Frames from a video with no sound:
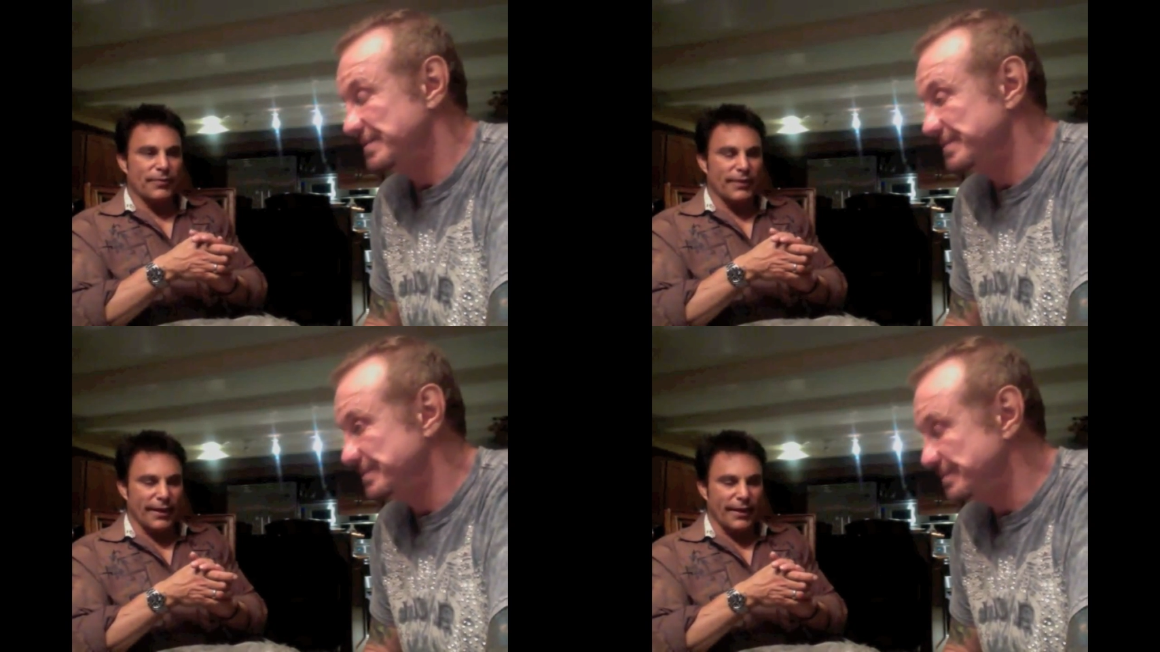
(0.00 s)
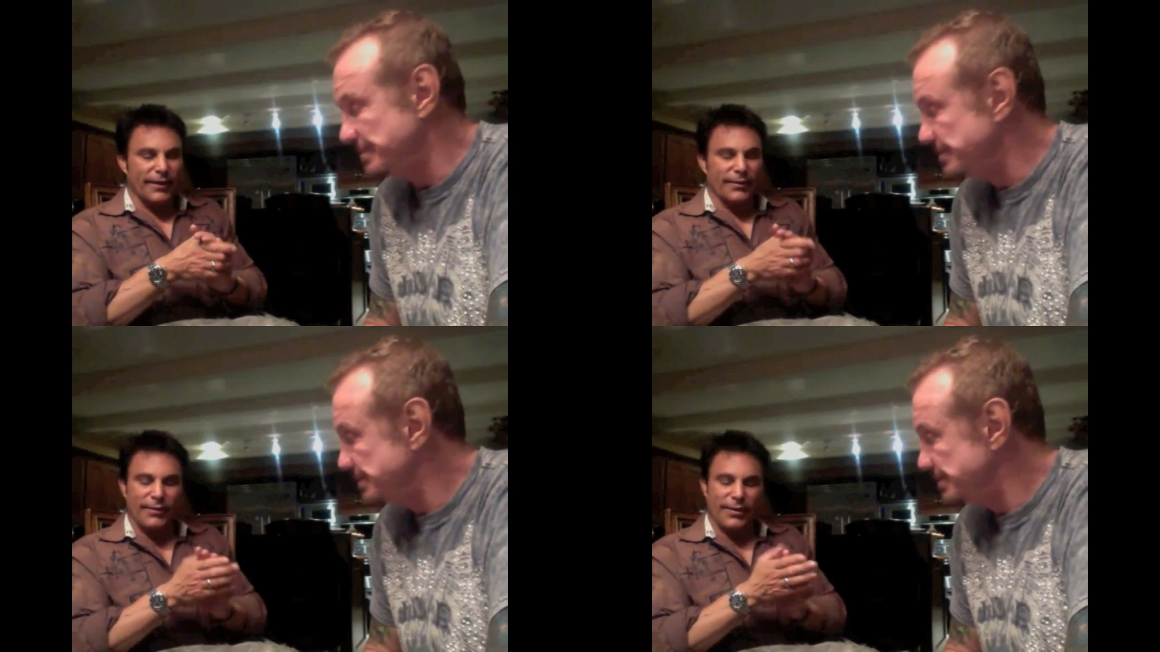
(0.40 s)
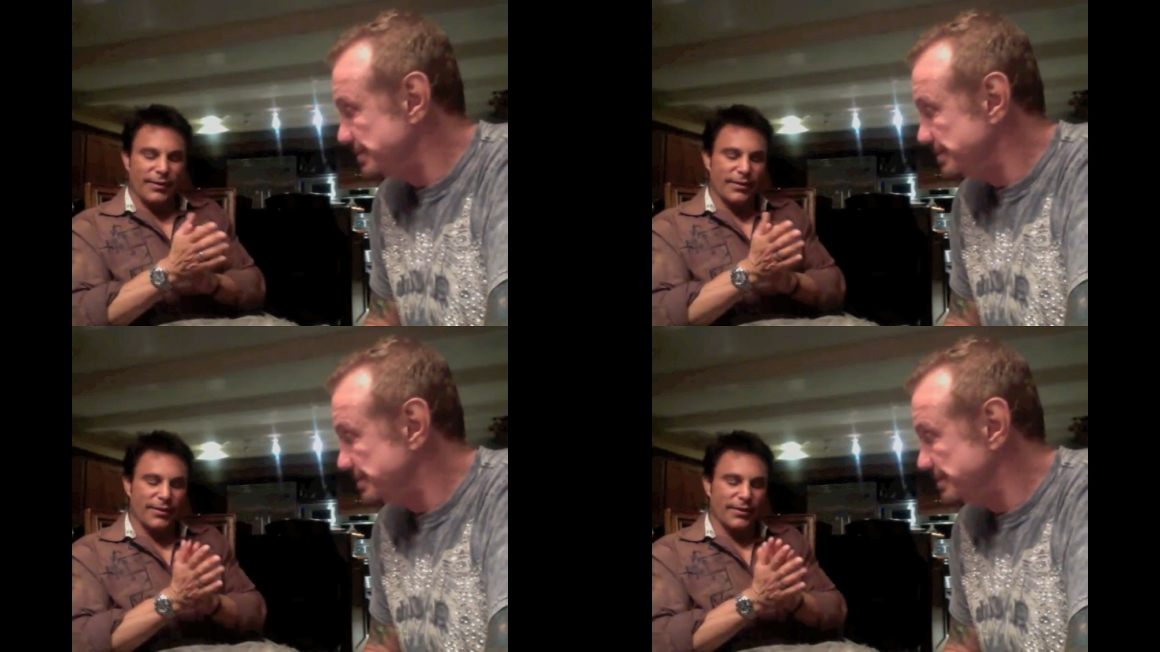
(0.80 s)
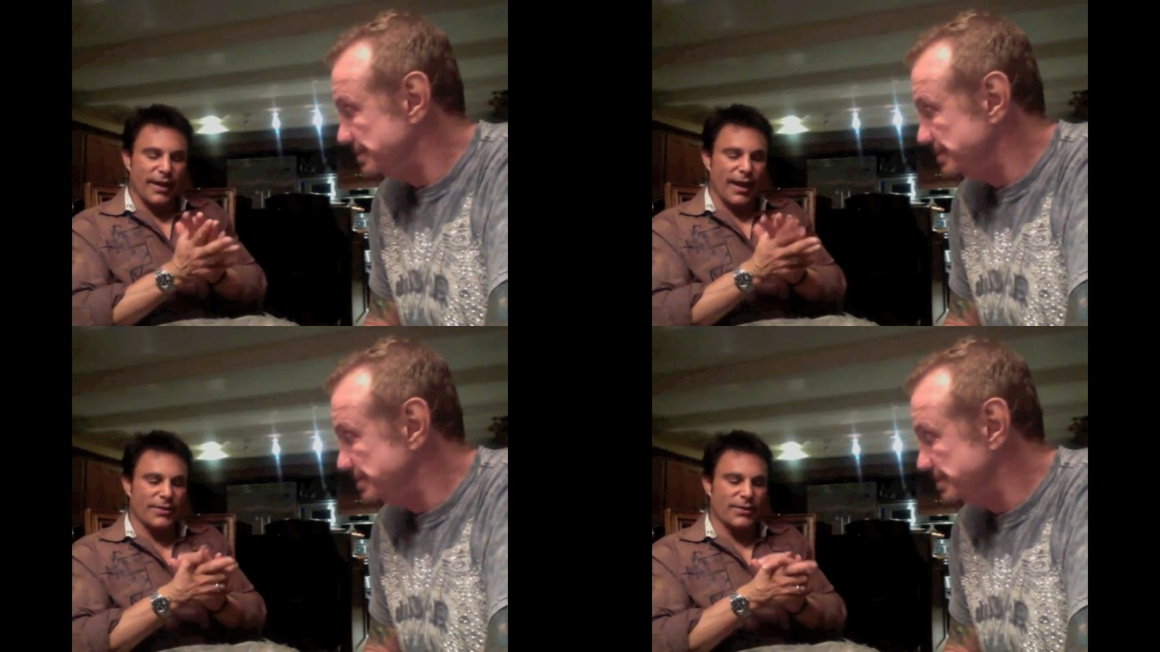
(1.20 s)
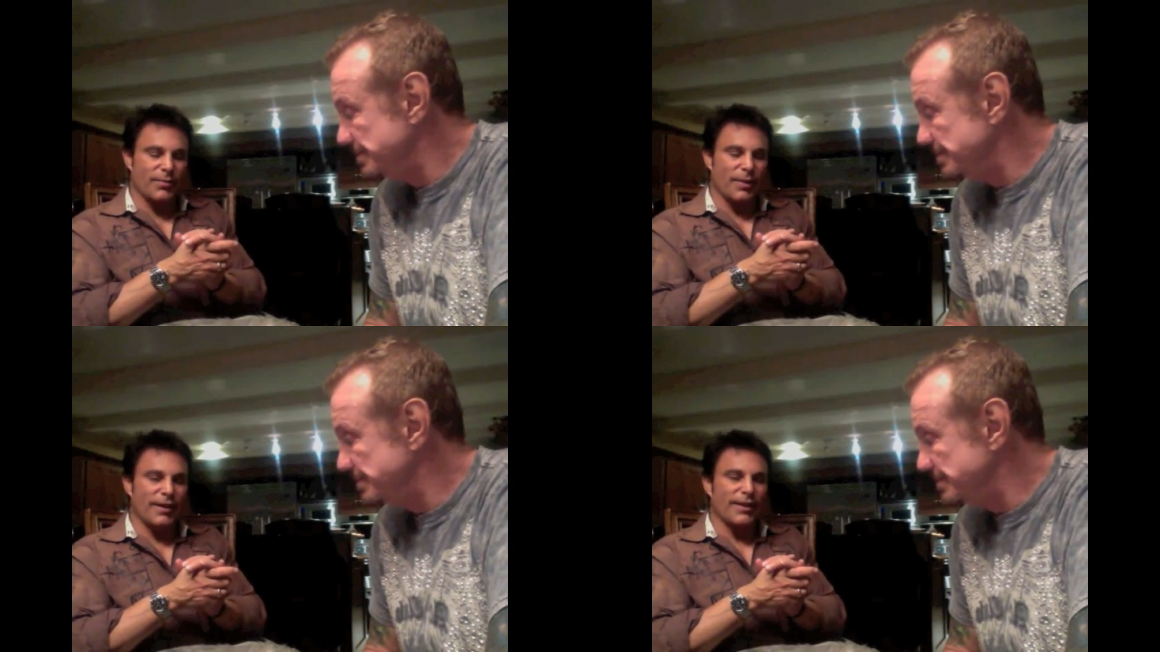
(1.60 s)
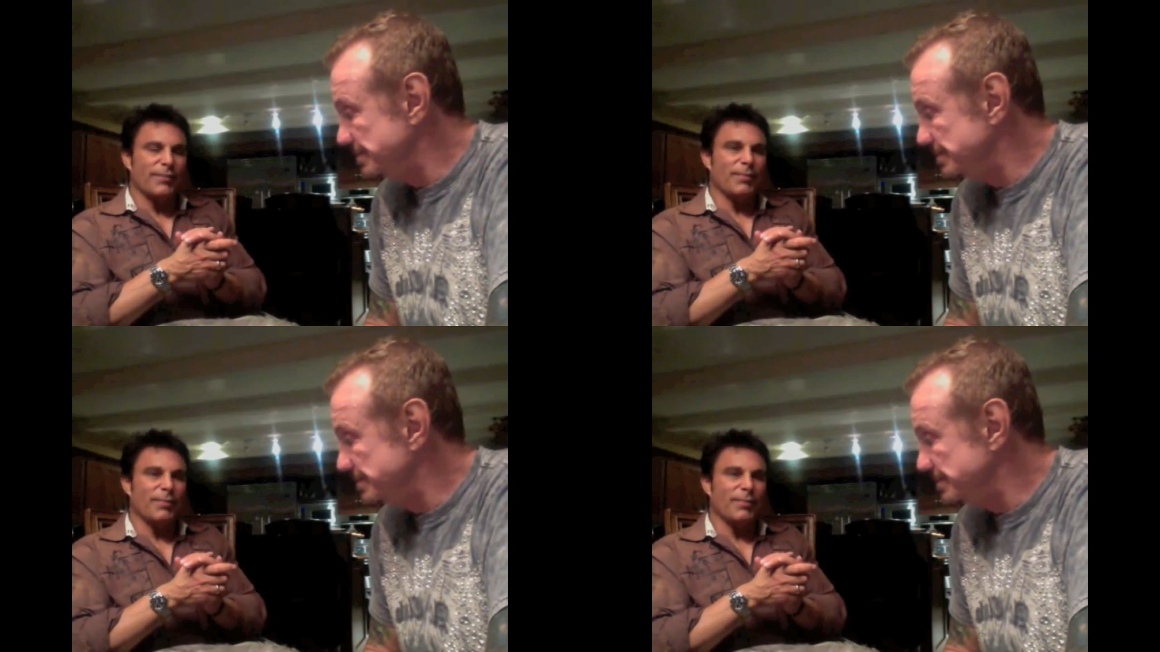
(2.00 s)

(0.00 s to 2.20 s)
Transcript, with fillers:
Speaker 1: Yeah, one of, a good guy too, man.